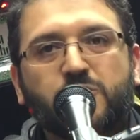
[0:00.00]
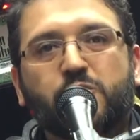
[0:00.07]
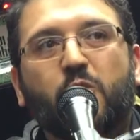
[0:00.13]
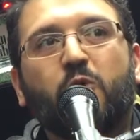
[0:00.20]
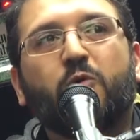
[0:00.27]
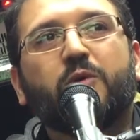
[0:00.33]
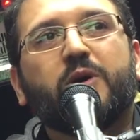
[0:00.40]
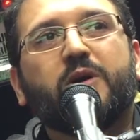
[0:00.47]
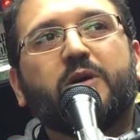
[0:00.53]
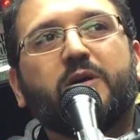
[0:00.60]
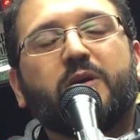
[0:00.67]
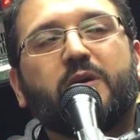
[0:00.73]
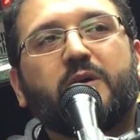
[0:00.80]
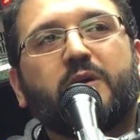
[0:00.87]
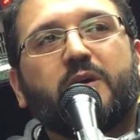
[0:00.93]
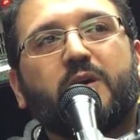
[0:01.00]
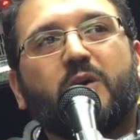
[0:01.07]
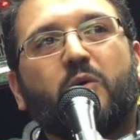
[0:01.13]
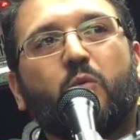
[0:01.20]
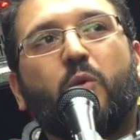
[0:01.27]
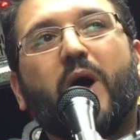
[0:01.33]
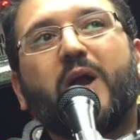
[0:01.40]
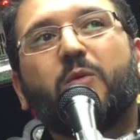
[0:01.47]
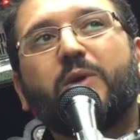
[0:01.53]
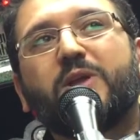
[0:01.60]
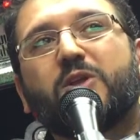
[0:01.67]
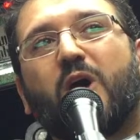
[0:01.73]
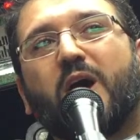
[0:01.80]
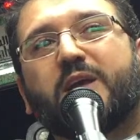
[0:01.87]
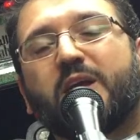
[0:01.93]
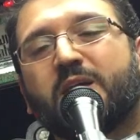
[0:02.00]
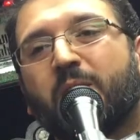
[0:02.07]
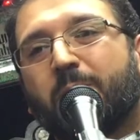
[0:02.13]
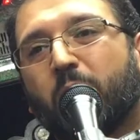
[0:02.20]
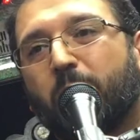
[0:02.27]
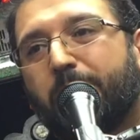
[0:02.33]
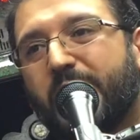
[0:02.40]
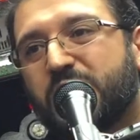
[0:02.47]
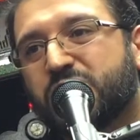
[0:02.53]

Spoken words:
So, why are we talking about